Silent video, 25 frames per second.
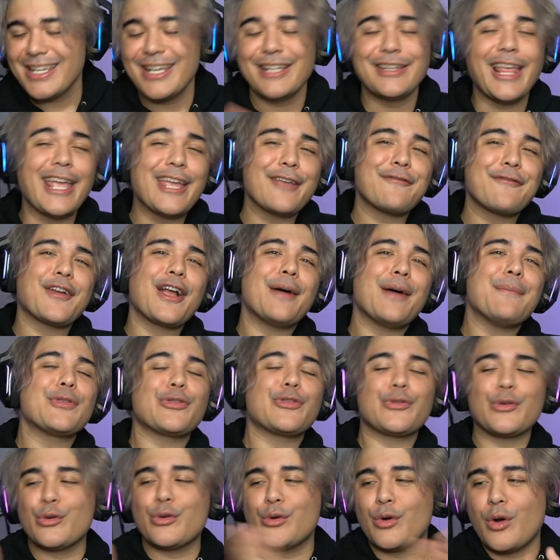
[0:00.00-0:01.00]
Thank you for coming
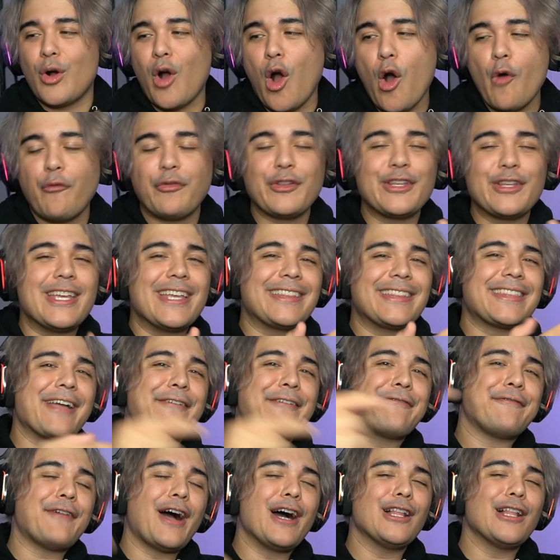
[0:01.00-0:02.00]
through. Hopefully hit
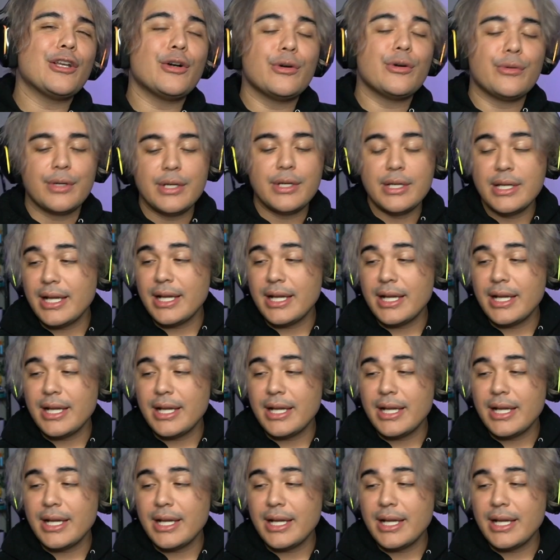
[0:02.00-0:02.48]
that follow.